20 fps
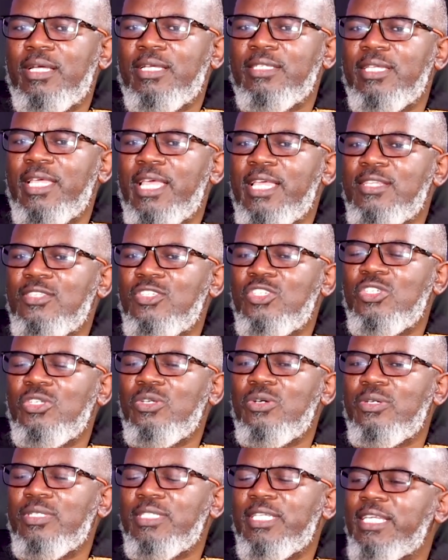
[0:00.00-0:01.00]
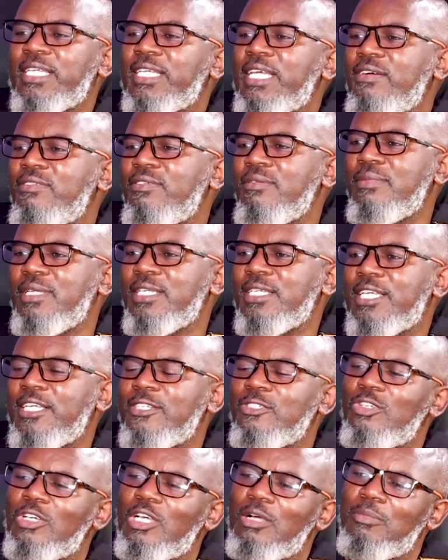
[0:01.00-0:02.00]
NGOs and government can
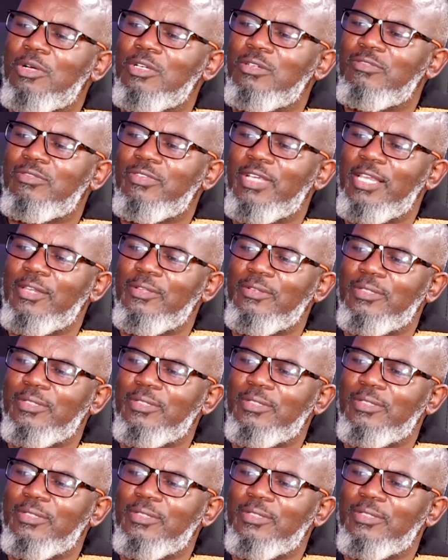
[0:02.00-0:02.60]
talk about values.